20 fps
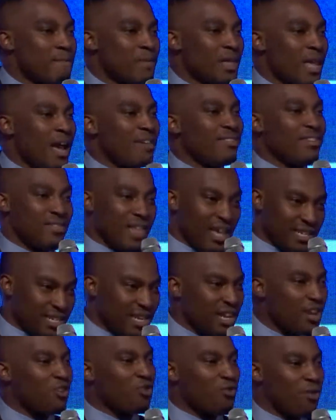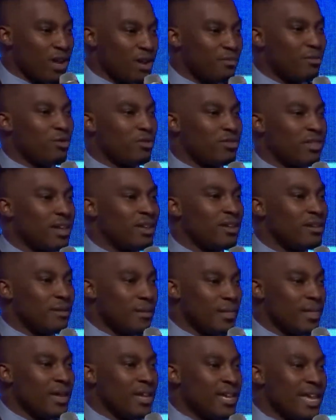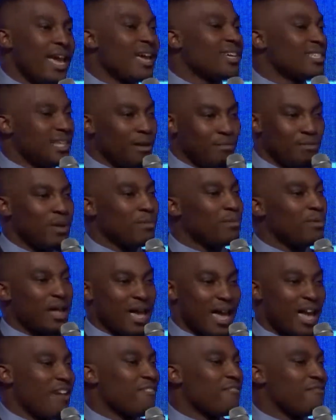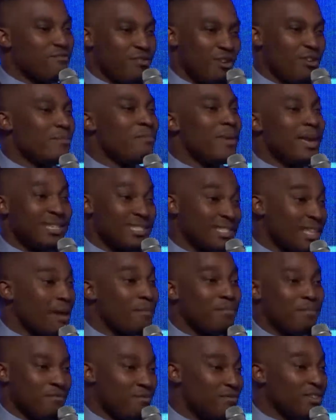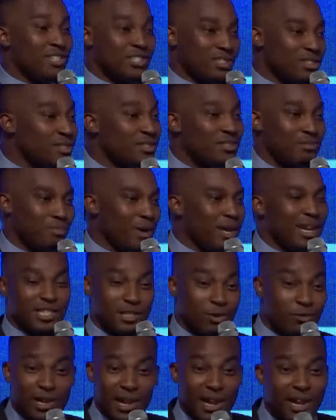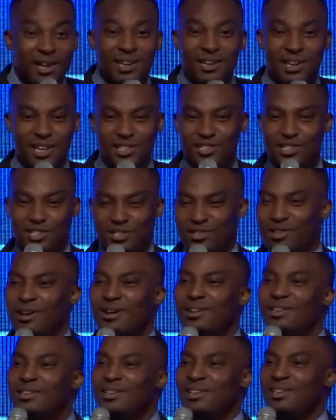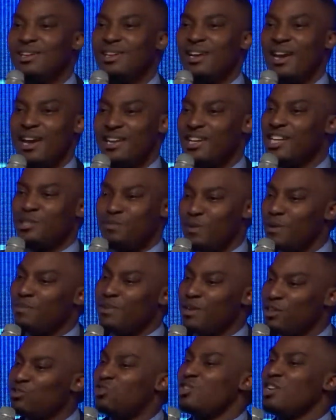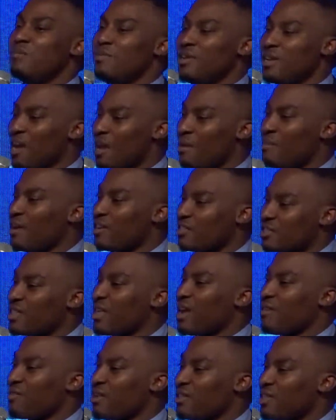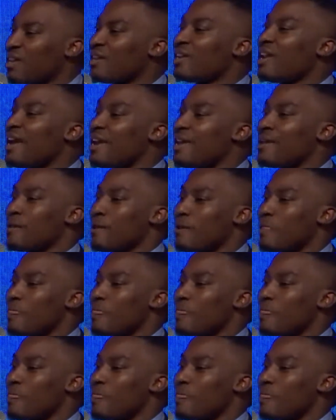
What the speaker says: I think that's an incredible thing. Yeah, some people have very messed up visions, but it's okay. It's a start. At least people are dreaming about a South Africa they'd like.